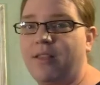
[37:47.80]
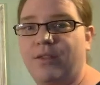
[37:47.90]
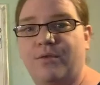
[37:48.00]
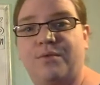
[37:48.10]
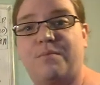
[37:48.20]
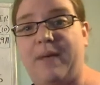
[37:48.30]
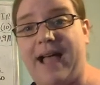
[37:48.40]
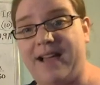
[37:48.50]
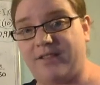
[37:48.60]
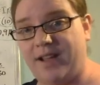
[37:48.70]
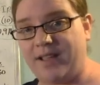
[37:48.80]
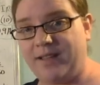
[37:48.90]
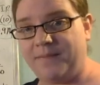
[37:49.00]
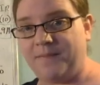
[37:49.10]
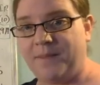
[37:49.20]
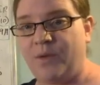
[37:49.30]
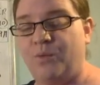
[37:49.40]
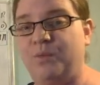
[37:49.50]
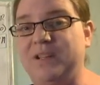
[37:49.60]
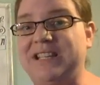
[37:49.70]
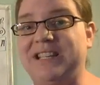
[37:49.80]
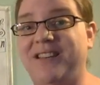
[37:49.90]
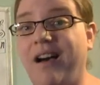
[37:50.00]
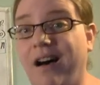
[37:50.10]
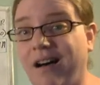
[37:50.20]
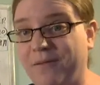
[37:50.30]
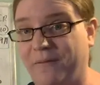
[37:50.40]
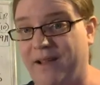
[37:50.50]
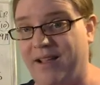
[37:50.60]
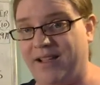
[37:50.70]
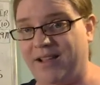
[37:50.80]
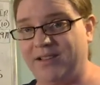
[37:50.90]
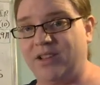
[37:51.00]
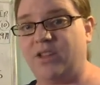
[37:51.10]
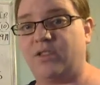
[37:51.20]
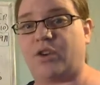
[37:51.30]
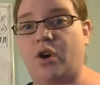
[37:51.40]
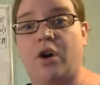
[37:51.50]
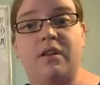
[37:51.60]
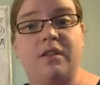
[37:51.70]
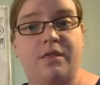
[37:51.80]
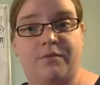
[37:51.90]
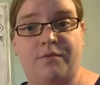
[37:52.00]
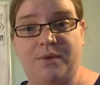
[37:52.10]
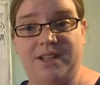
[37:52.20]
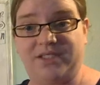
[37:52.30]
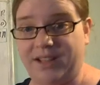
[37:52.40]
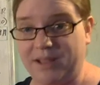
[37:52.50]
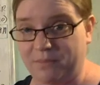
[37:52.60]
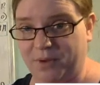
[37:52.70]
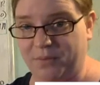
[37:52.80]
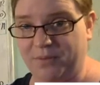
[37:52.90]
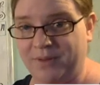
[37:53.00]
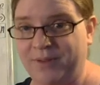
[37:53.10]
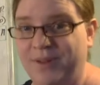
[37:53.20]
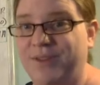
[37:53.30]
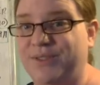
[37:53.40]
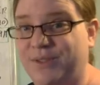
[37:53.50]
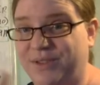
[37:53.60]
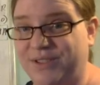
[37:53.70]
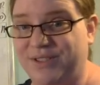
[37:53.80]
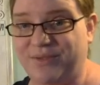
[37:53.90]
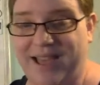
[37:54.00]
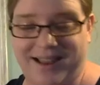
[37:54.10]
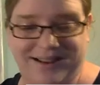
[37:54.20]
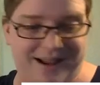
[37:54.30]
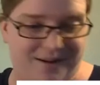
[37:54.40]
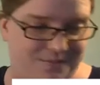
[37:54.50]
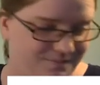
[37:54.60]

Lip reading: through the battery. We did not find the current through each light bulb. So let's do that now.